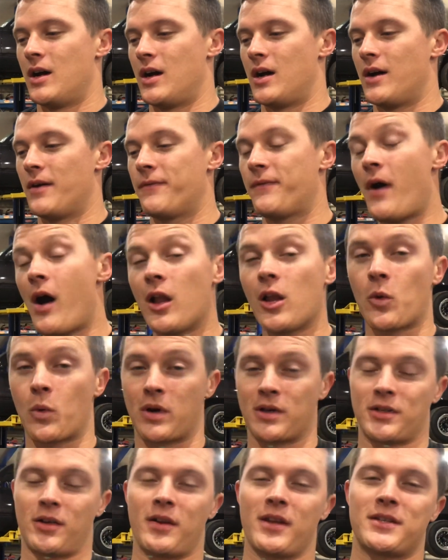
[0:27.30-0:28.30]

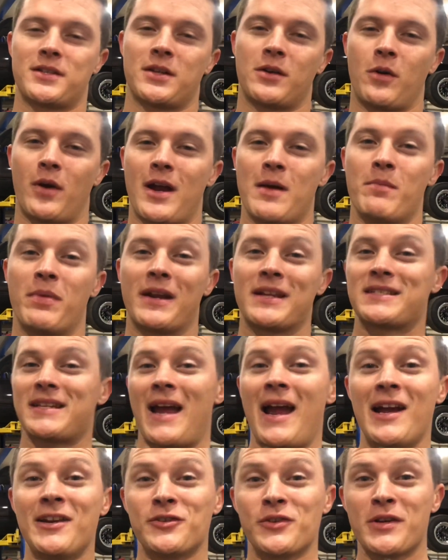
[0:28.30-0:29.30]
followers on Instagram, but it's
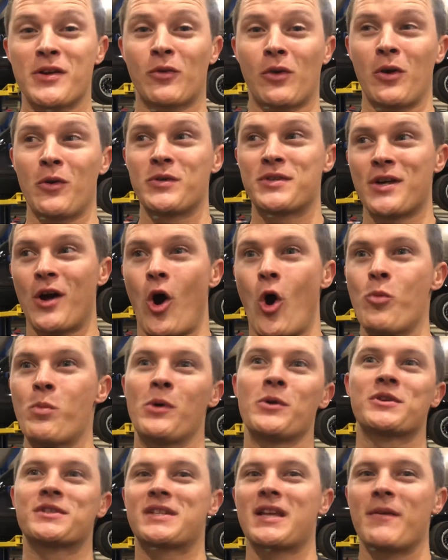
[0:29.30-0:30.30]
actually grown to
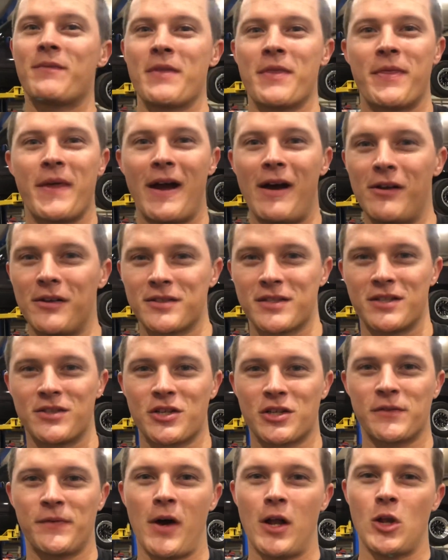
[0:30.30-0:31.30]
almost 7,000
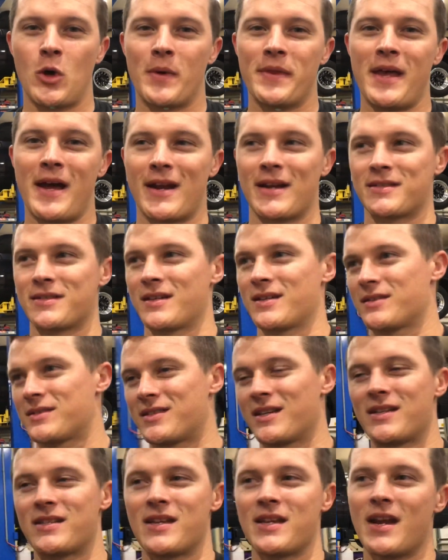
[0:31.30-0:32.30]
just following that. It's like
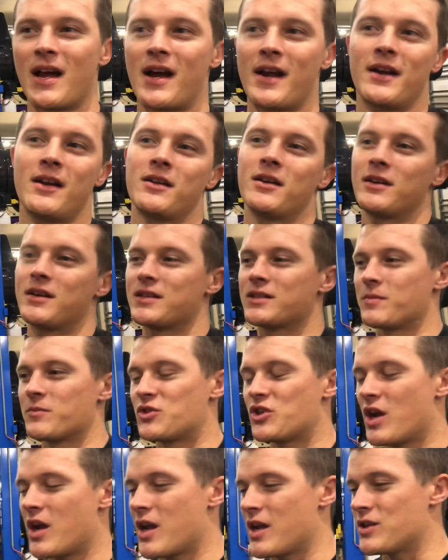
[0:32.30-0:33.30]
6,900 and some
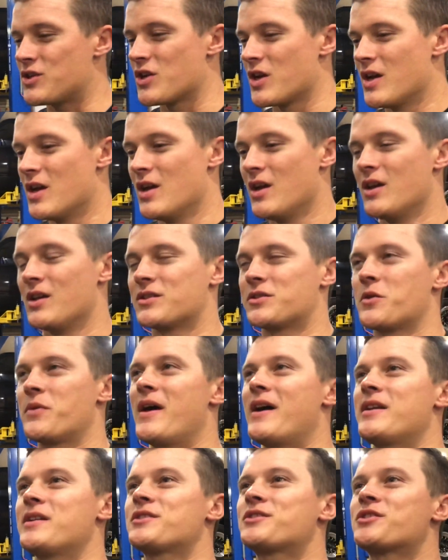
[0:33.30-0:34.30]
change. So
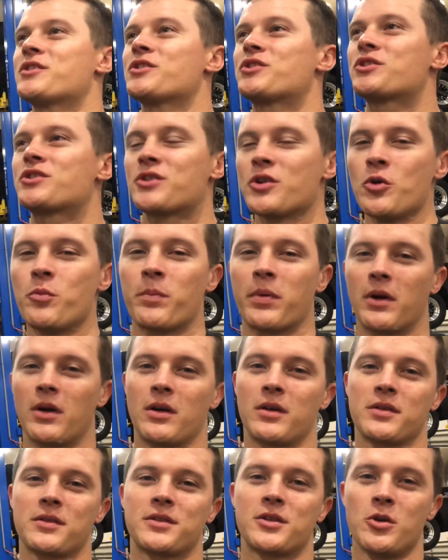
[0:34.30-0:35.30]
that is
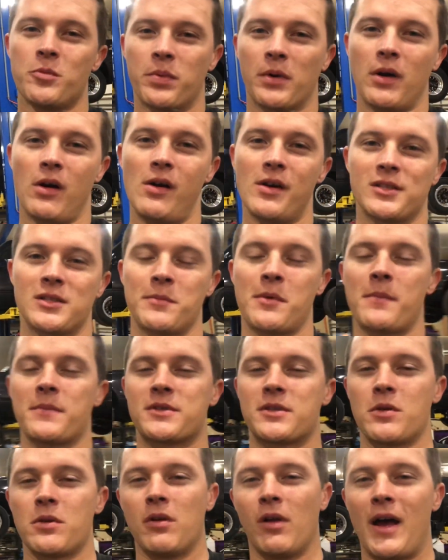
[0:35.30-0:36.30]
super, super awesome. I'm
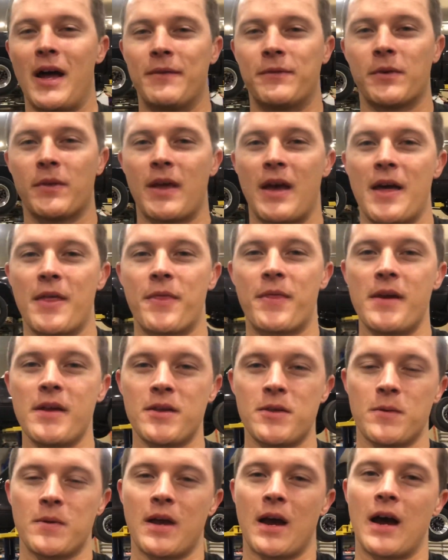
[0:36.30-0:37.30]
so glad for that.
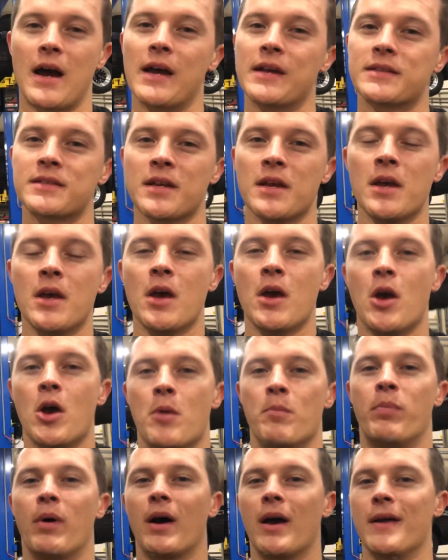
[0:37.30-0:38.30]
Thank you guys.
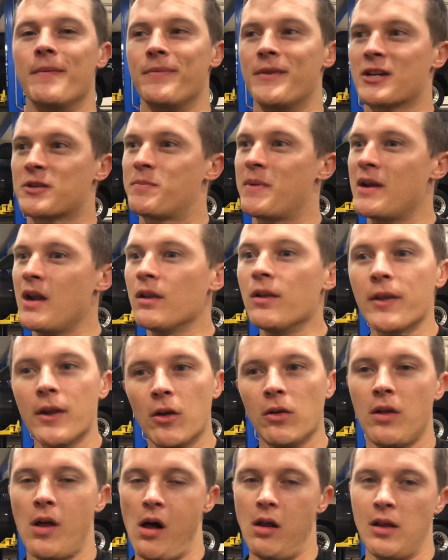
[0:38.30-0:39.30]
But there's been a
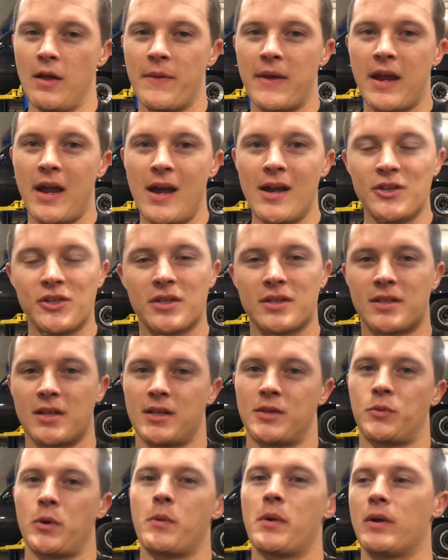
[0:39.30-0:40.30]
little lull in the action
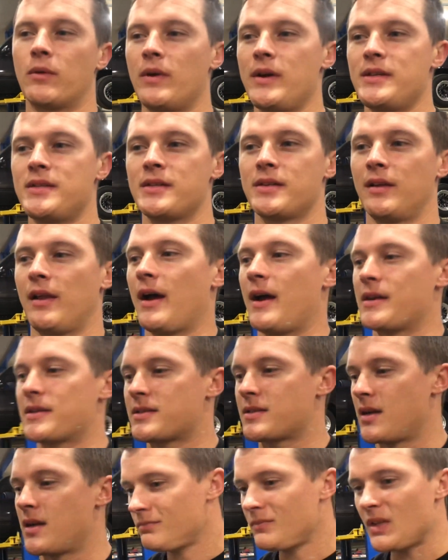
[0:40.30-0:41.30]
since we went racing
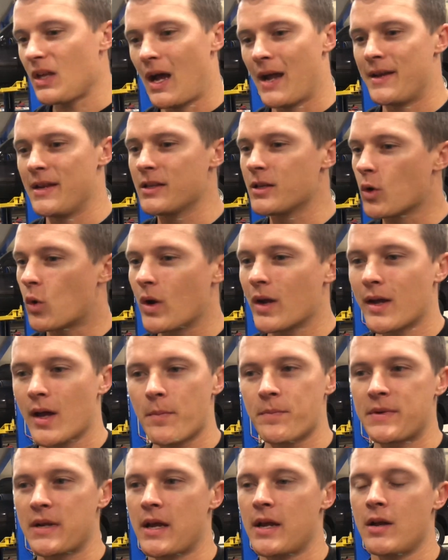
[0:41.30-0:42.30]
last. I did do a quick
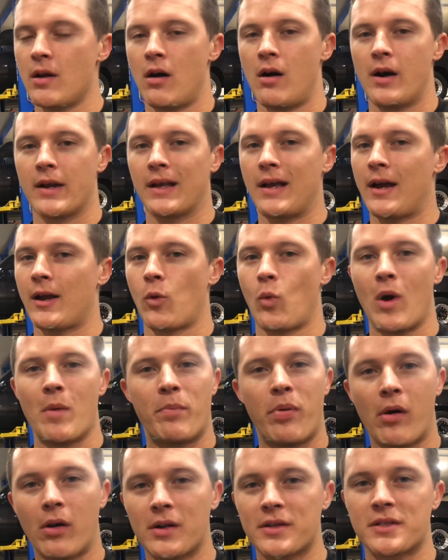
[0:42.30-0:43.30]
update on kind of
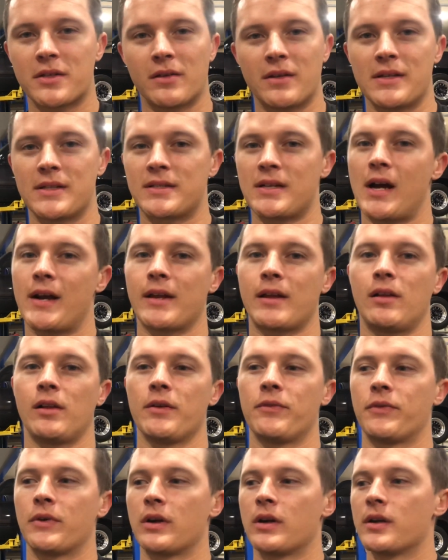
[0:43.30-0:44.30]
what parts are inside of
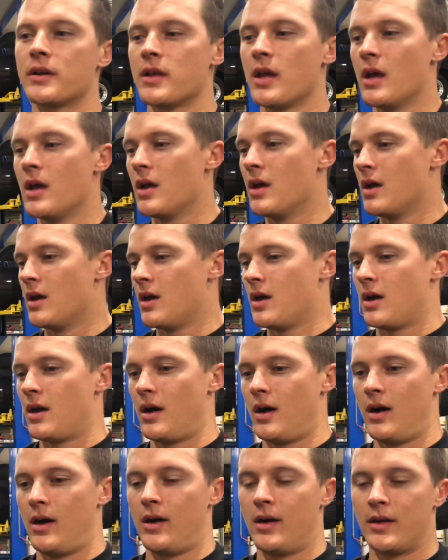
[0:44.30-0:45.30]
Clifford,
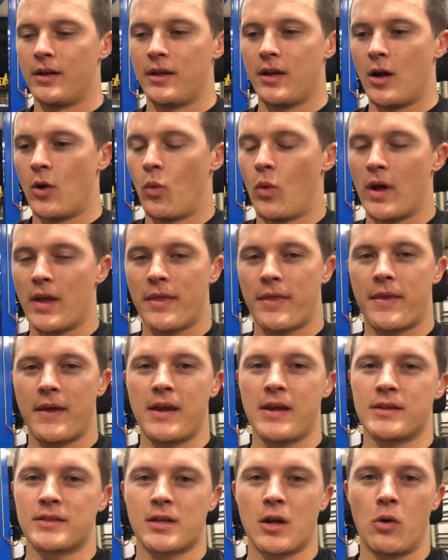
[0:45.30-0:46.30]
what
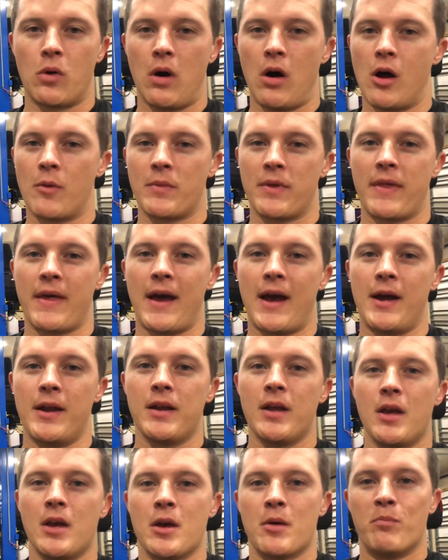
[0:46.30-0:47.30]
things go on with
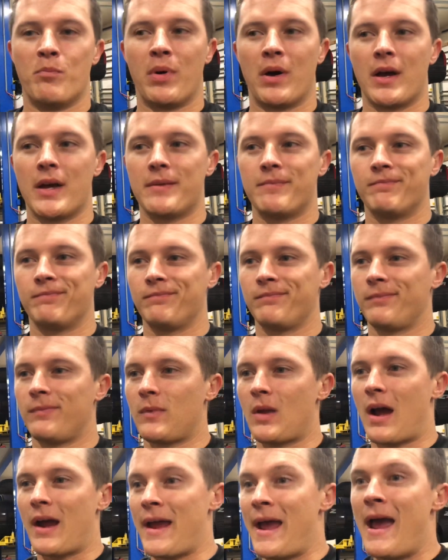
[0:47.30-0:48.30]
that. But
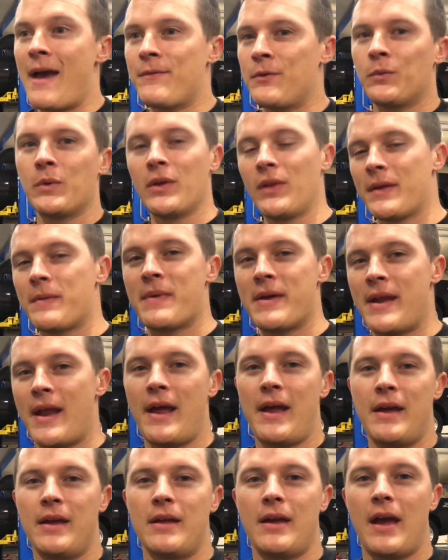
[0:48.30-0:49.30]
I haven't really
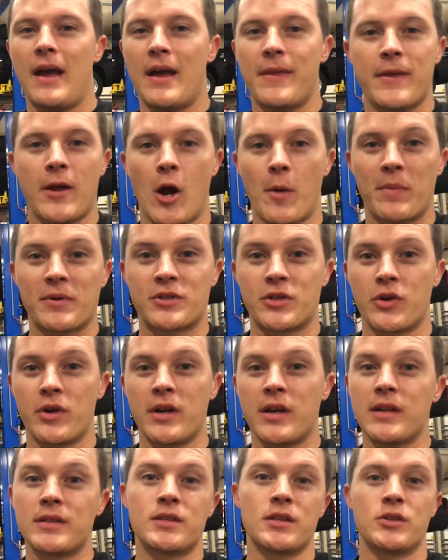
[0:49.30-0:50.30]
had the
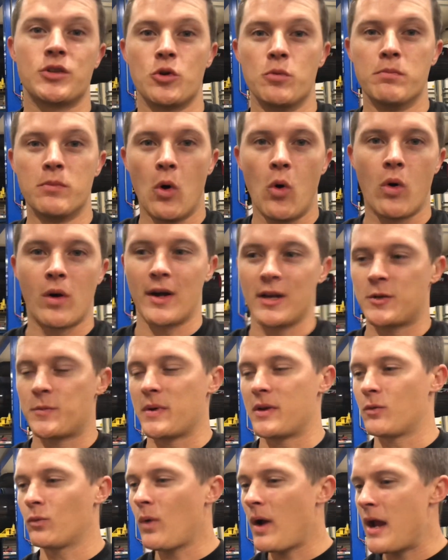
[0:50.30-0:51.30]
opportunity to do more. It's
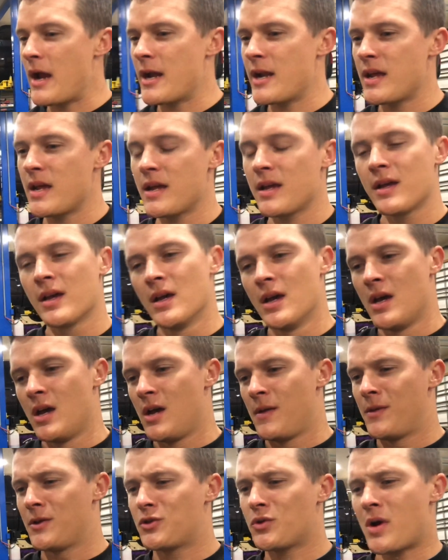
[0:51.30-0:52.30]
been raining,
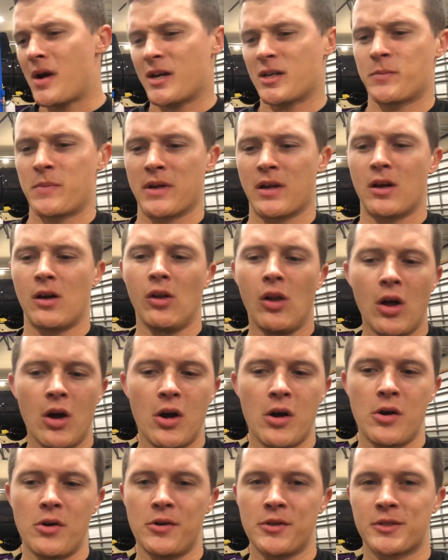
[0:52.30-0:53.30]
the track's been
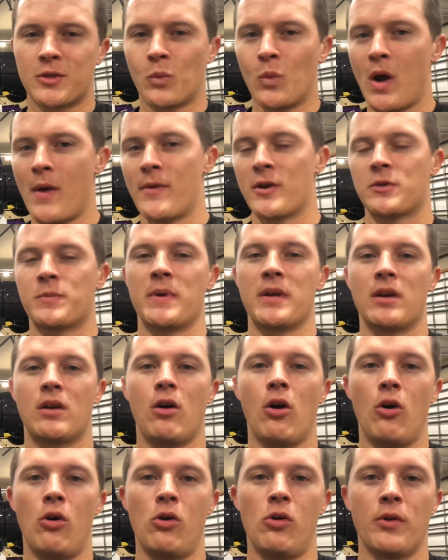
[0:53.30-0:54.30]
closed, the weather's been
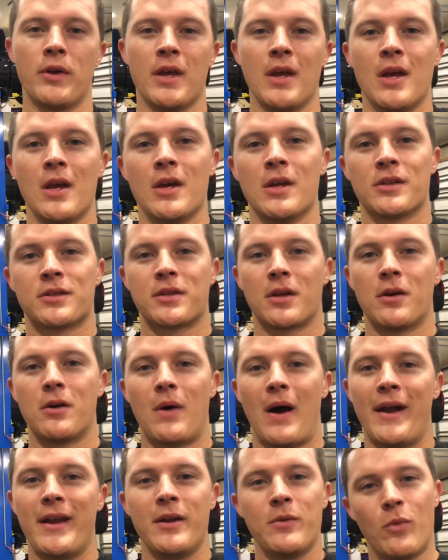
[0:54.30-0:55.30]
cold,
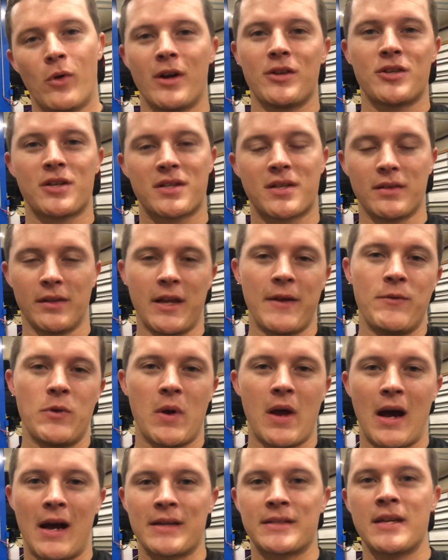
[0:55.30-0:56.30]
so I didn't want to just leave you
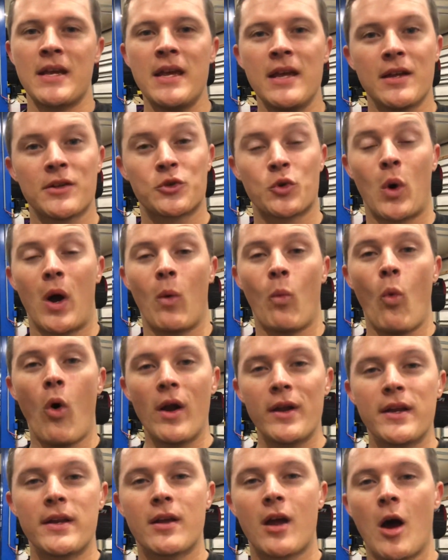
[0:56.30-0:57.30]
guys hanging. So I
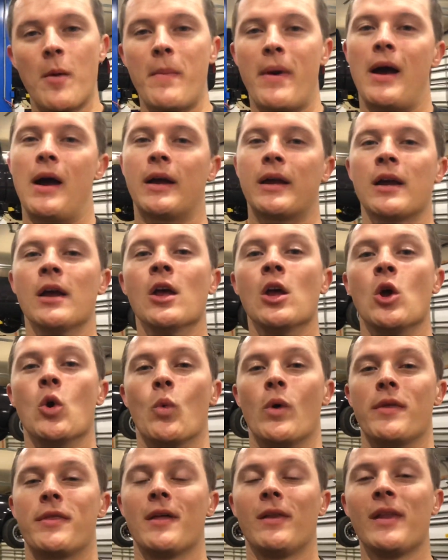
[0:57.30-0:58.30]
wanted to come back
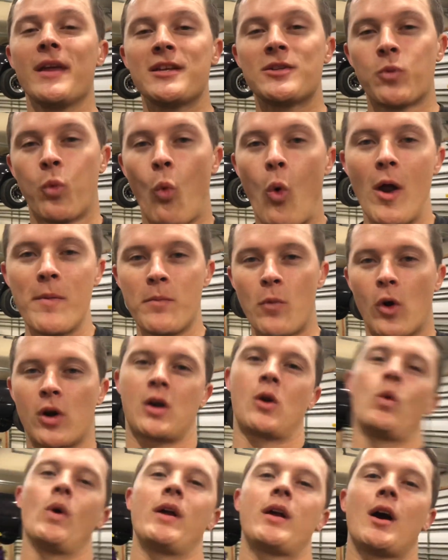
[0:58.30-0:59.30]
with at least one more
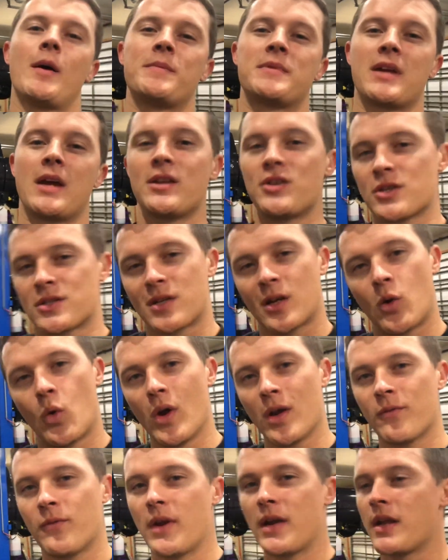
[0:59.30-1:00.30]
quick update, just a
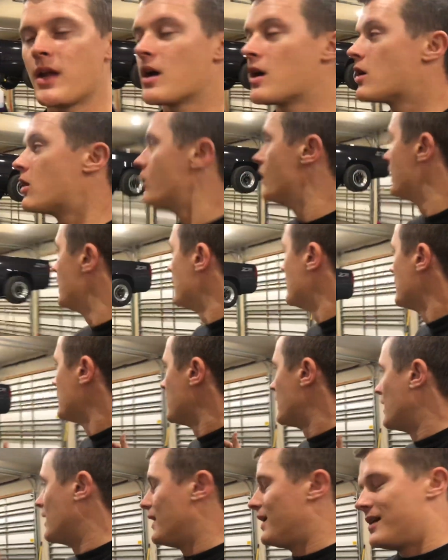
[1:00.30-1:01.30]
quick video
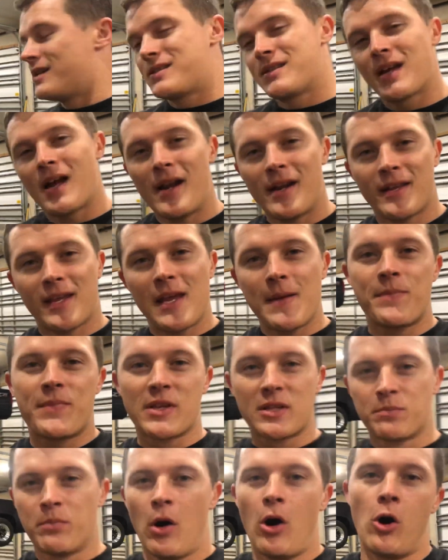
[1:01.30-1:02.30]
to kind of keep
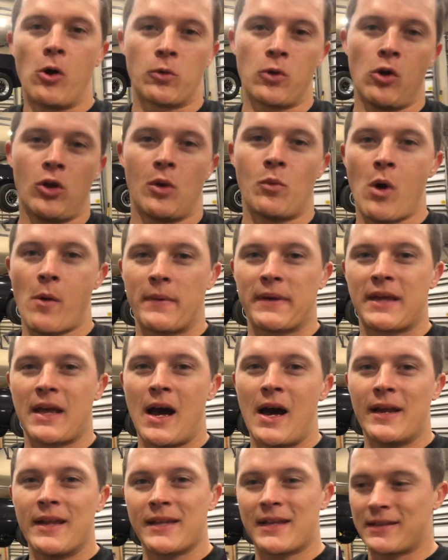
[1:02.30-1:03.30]
this ball rolling while we
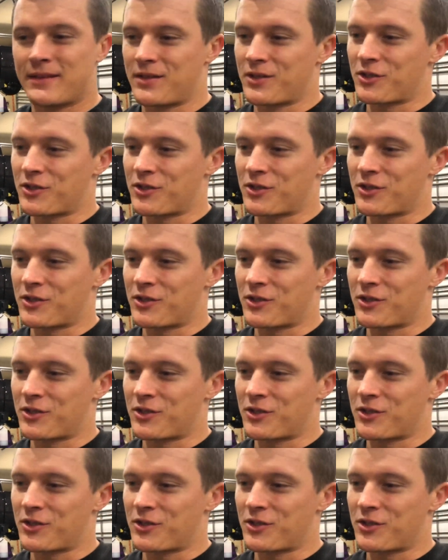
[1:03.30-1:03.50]
got it, get this